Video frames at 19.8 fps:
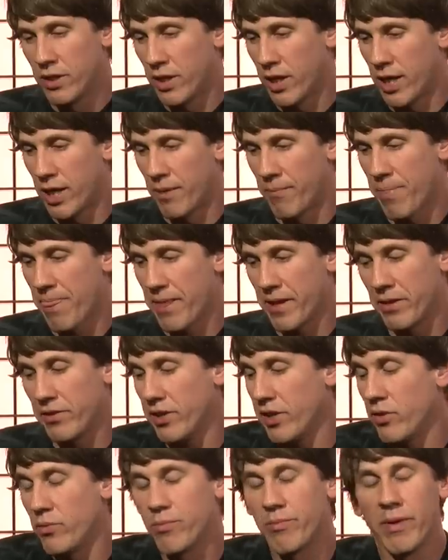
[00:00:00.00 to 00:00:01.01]
Um, and
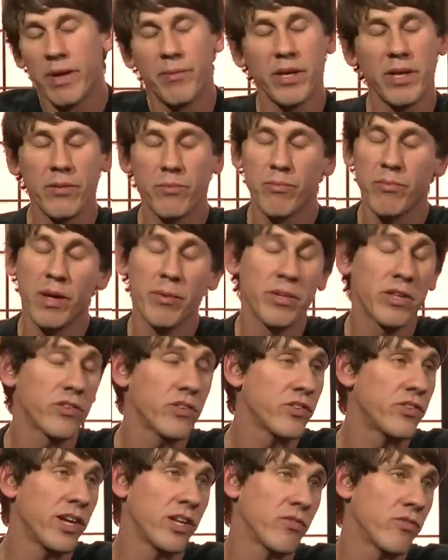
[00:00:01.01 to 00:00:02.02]
you know, maybe maybe there's
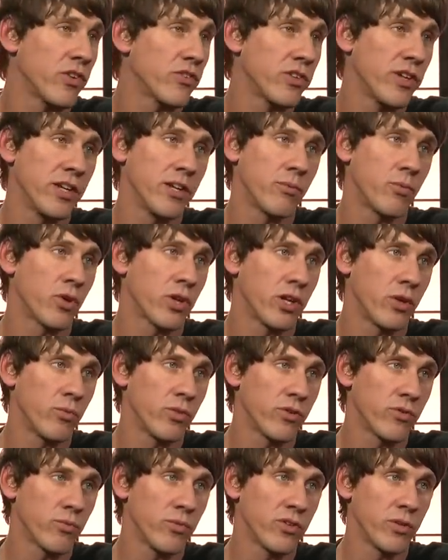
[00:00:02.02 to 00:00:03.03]
a chance for us to end up working
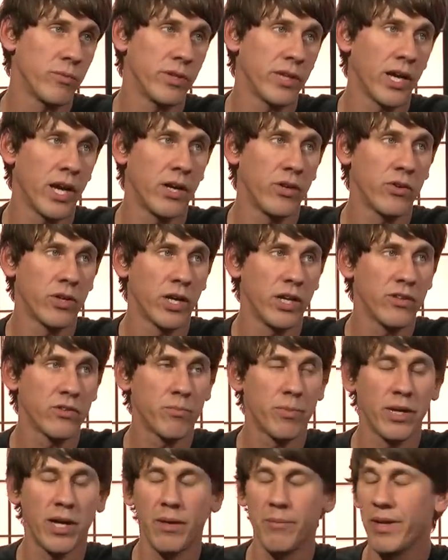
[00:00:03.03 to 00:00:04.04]
with, with some of the Yahoo guys.
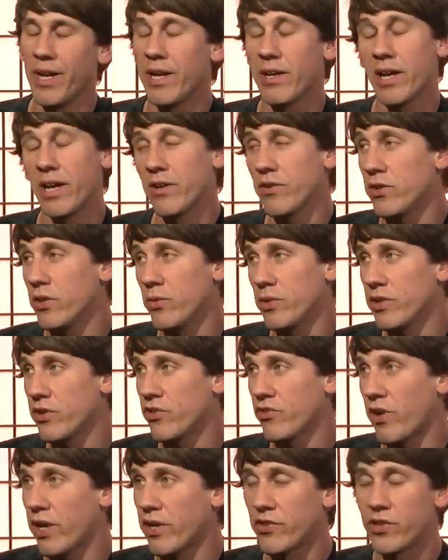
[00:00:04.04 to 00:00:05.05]
But I mean, I, I don't know what their
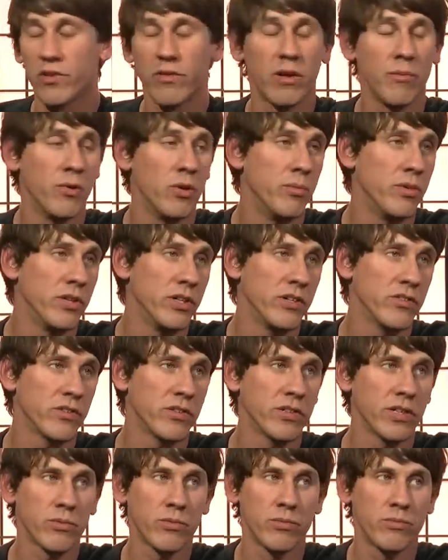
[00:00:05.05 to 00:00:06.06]
strategy around mobile is.
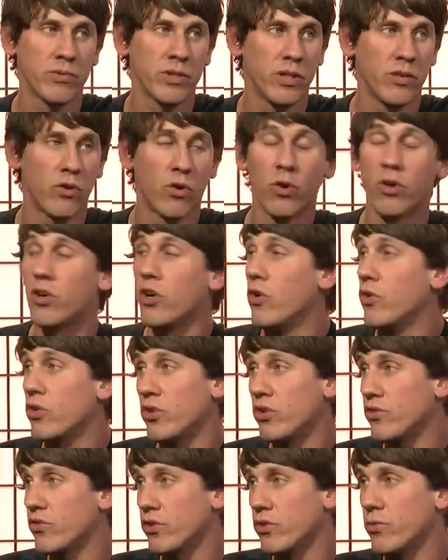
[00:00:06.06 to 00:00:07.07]
I'm like, you know, or
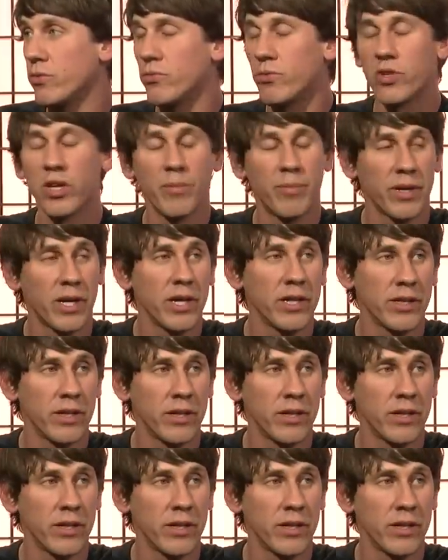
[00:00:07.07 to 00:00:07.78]
local. So we'll keep. No one's